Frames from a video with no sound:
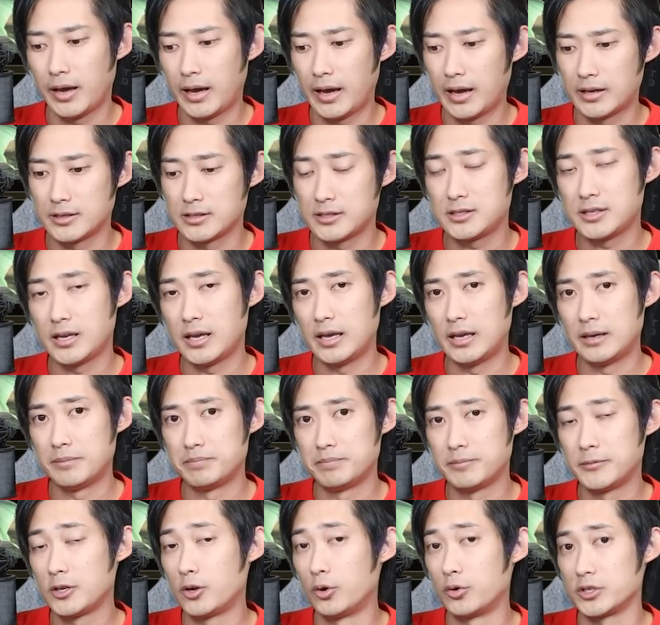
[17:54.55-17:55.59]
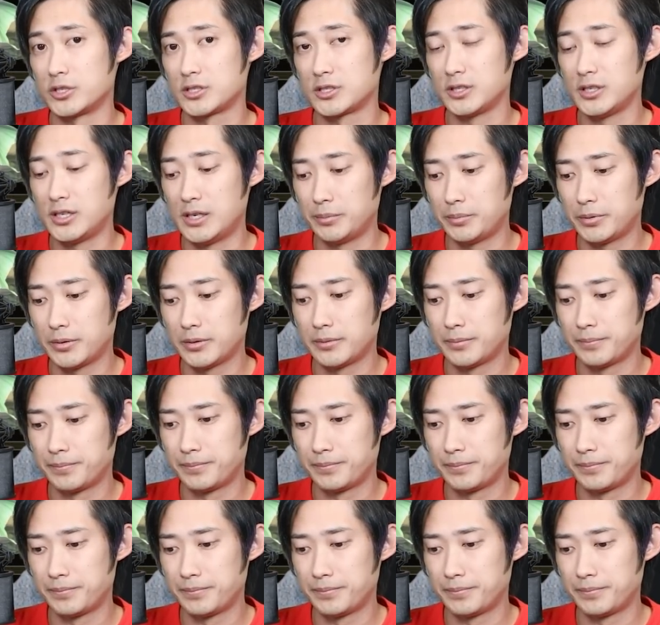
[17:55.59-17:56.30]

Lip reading: and say, go to sleep,